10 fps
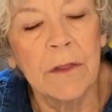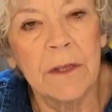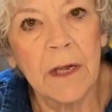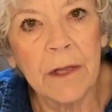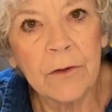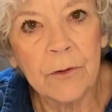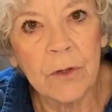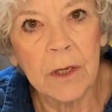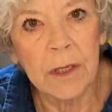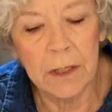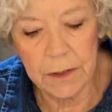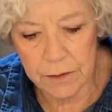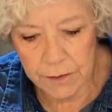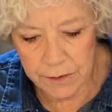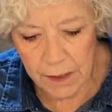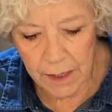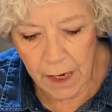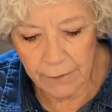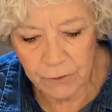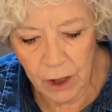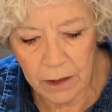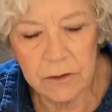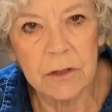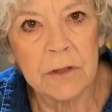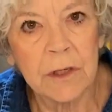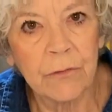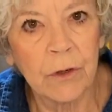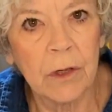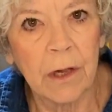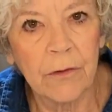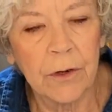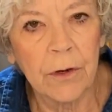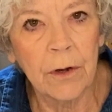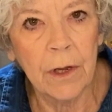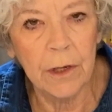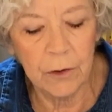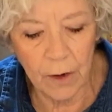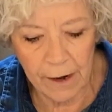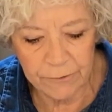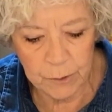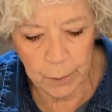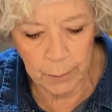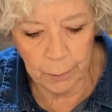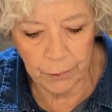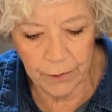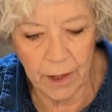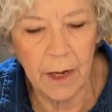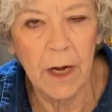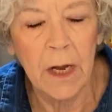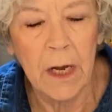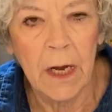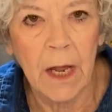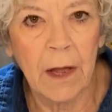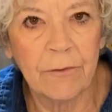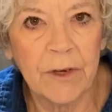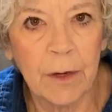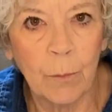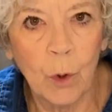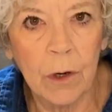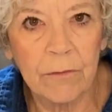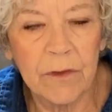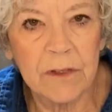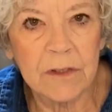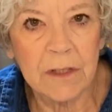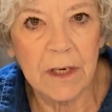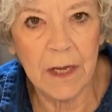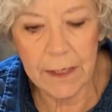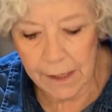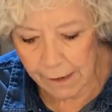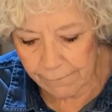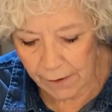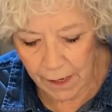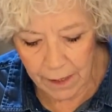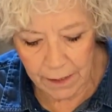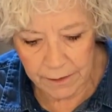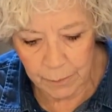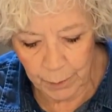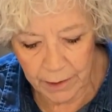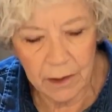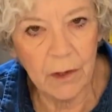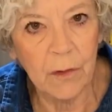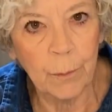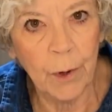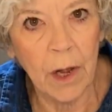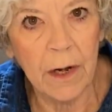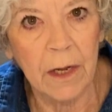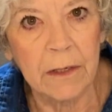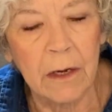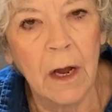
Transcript: The other thing is that I've talked to several other craftspeople that have done more of this than I have, and depending on the product,